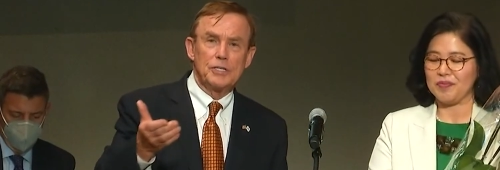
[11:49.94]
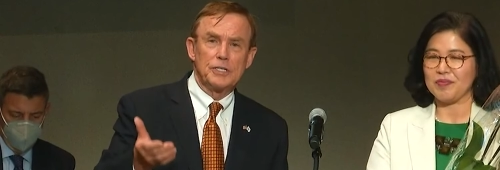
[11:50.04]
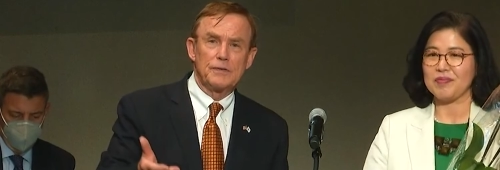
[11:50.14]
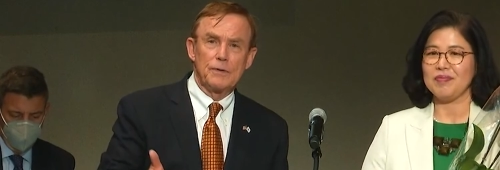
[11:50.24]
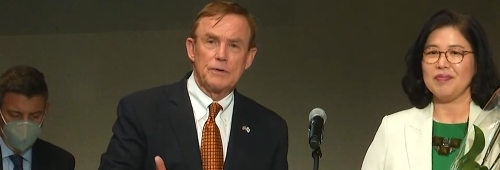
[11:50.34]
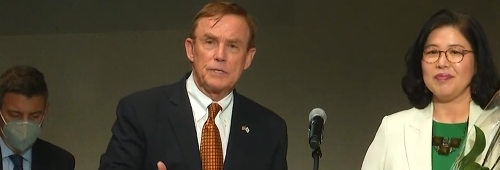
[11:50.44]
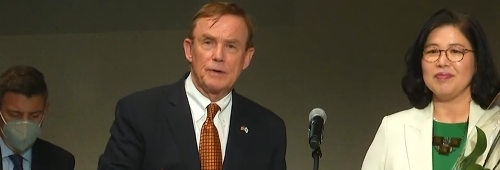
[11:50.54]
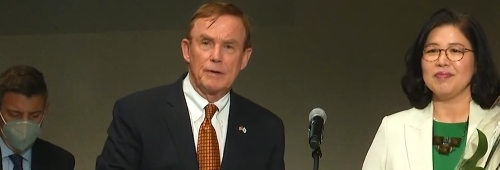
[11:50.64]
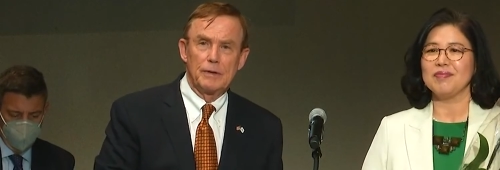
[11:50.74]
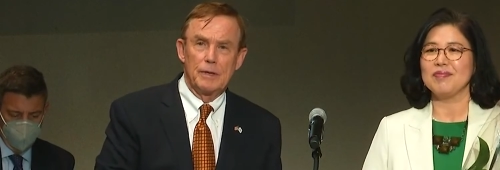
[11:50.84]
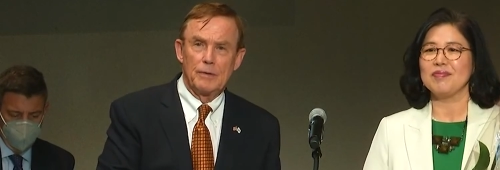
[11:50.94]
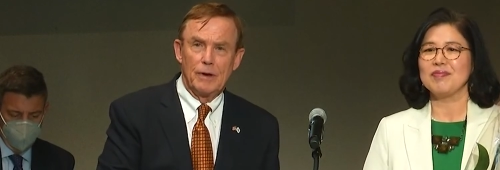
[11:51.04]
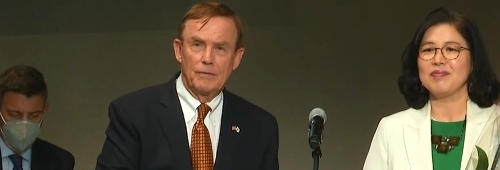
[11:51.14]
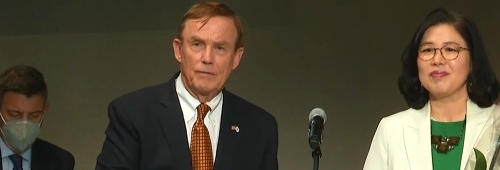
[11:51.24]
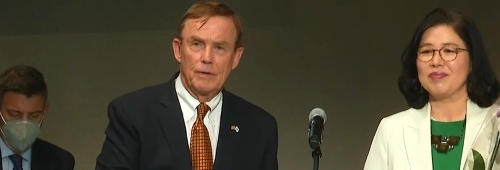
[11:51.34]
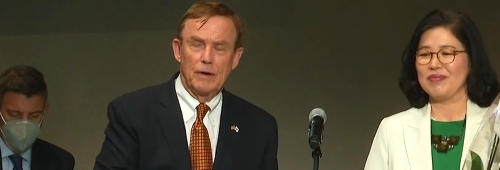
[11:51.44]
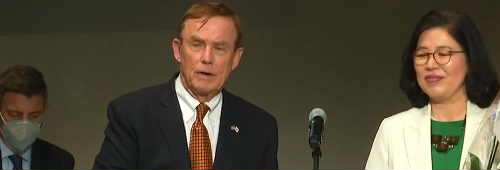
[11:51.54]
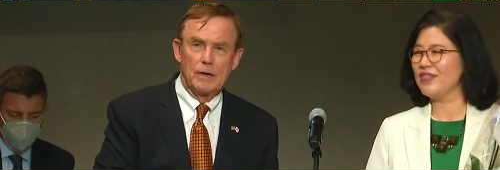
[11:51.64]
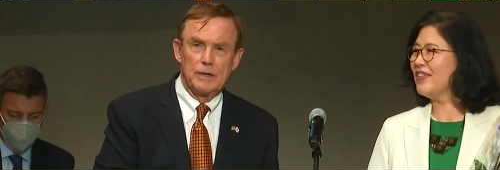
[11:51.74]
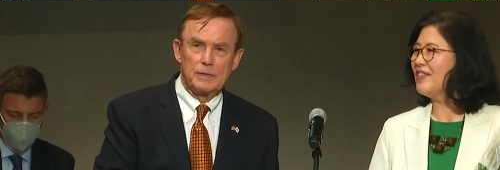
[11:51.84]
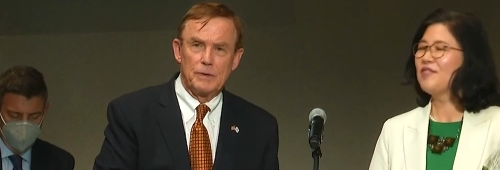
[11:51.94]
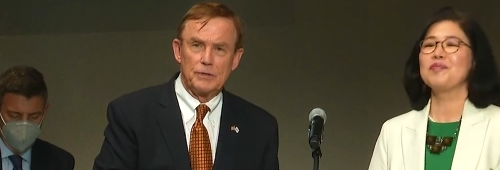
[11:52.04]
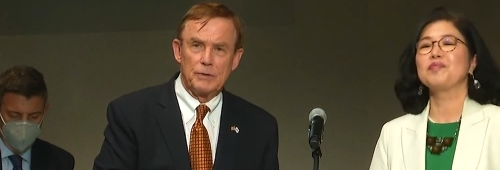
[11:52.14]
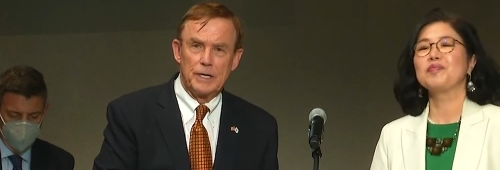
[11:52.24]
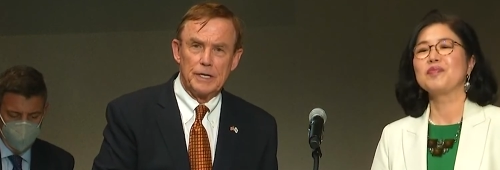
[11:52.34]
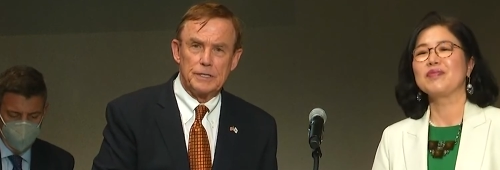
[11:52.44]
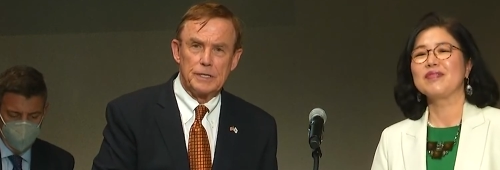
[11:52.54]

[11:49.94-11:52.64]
Speaker 1: first uh, of our special guest,